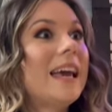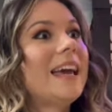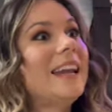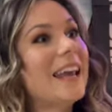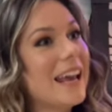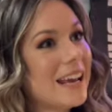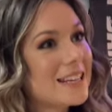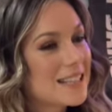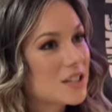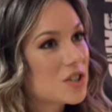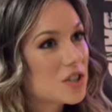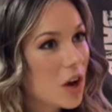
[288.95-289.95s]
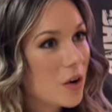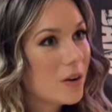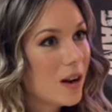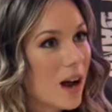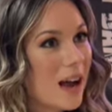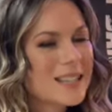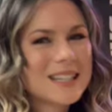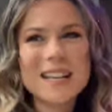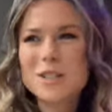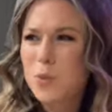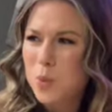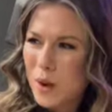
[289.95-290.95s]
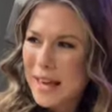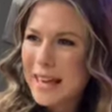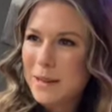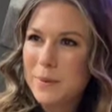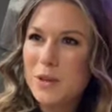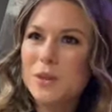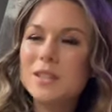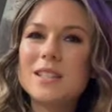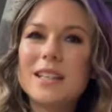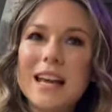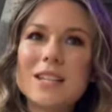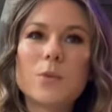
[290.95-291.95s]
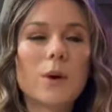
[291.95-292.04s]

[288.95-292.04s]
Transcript: It is. It's so nice. It's weird because yes,